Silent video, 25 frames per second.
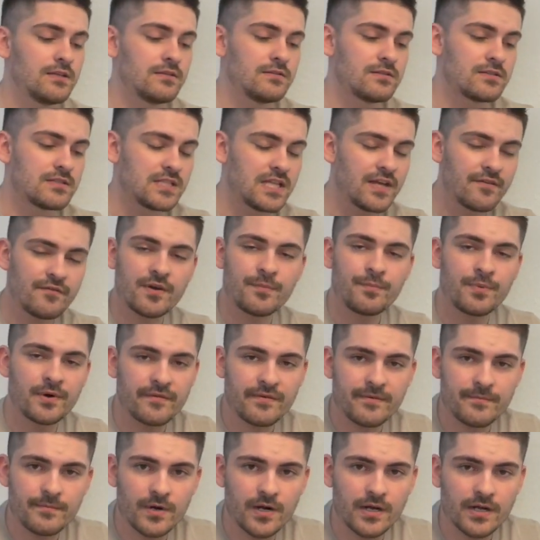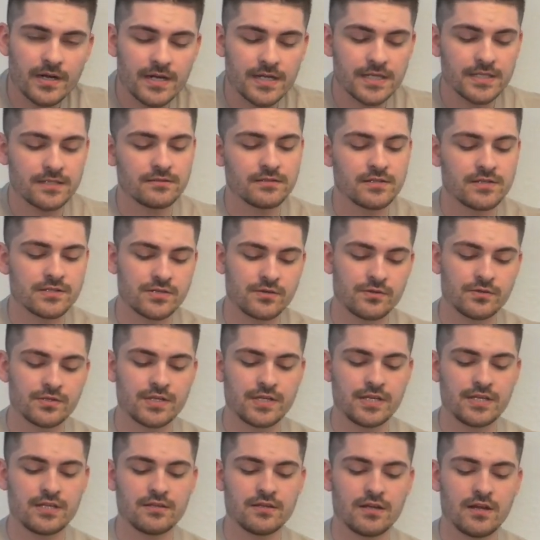It's never a perfect market. There's
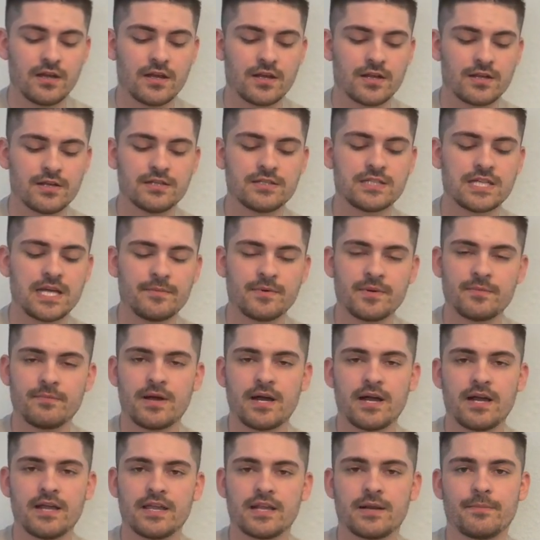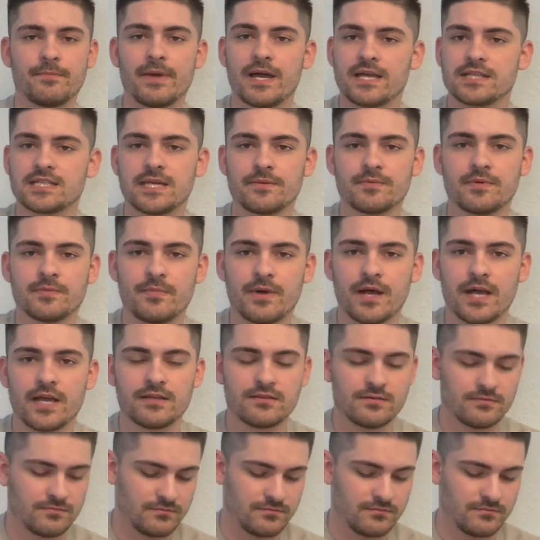only a good time to buy and a bad time to buy.